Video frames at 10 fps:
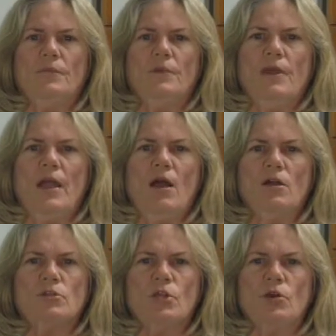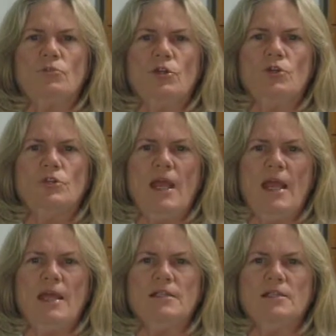They also use
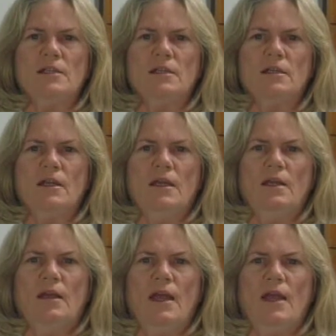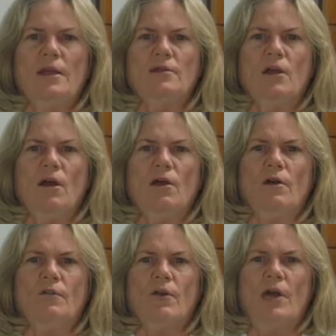hands and
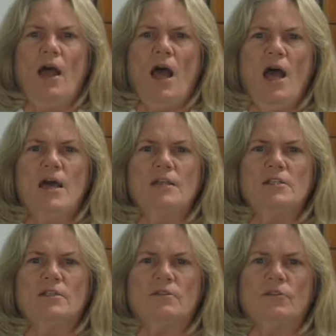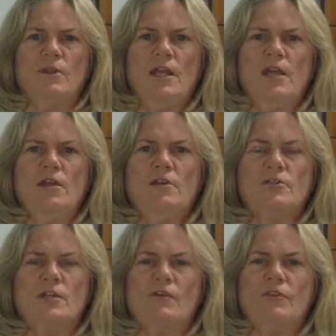their eyes and their
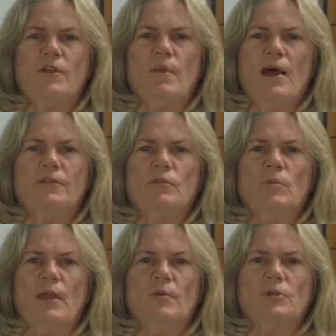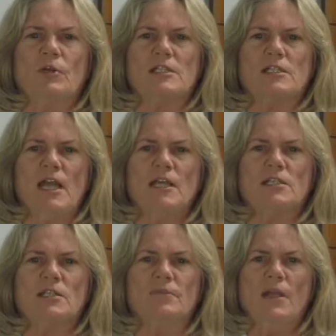ears and everything about them to be able to
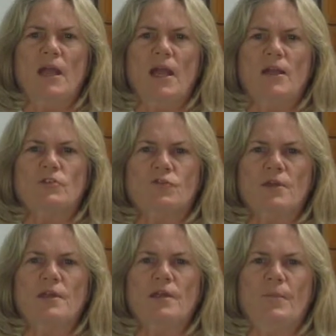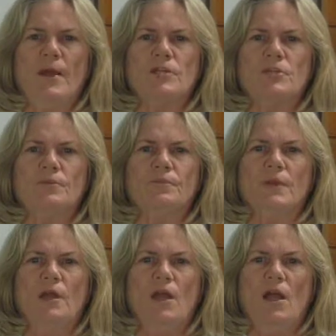assess and treat a patient.
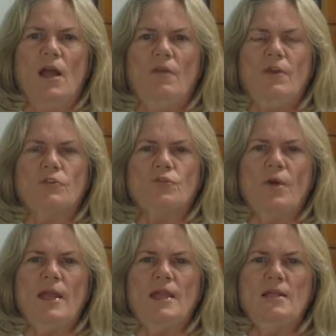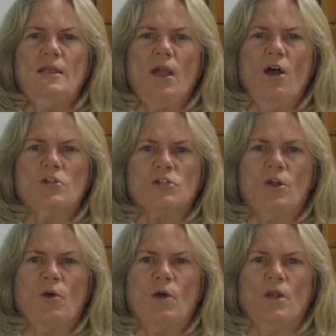They're trained
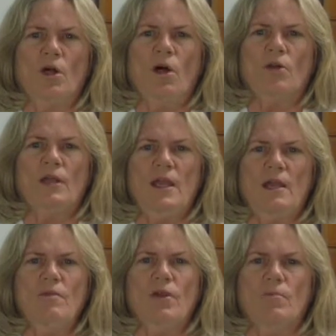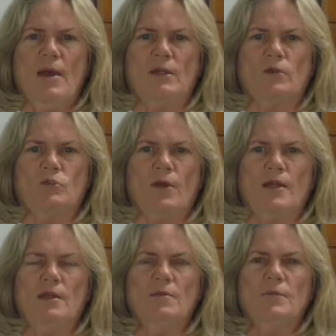also along in their medical
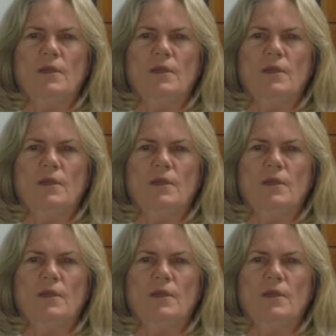training